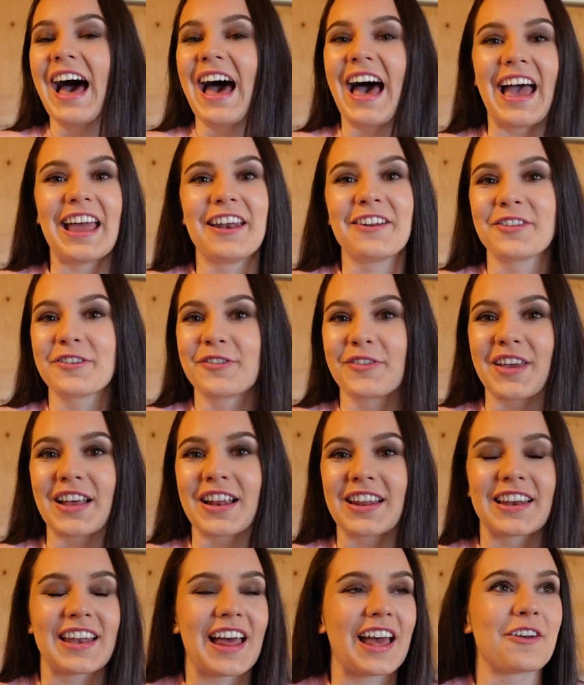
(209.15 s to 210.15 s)
I don't feel
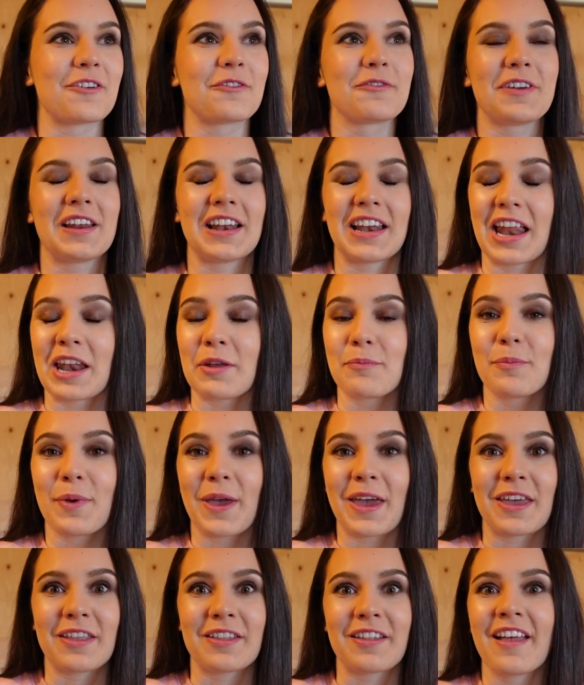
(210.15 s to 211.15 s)
it, I don't feel any
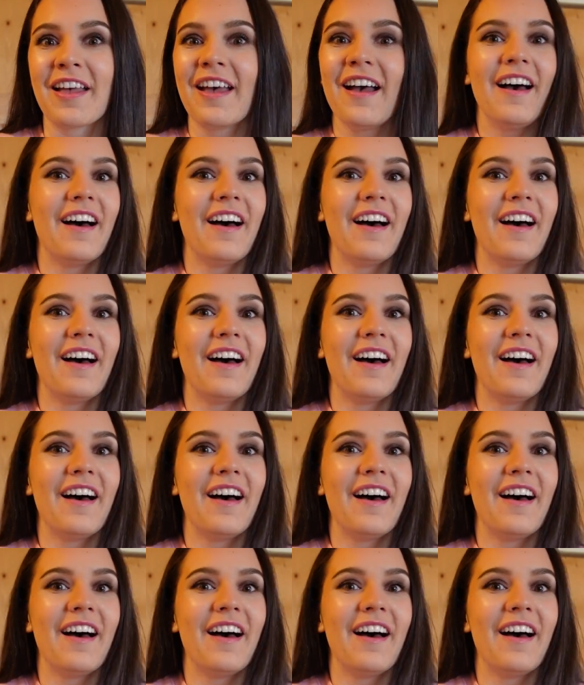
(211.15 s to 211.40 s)
pain.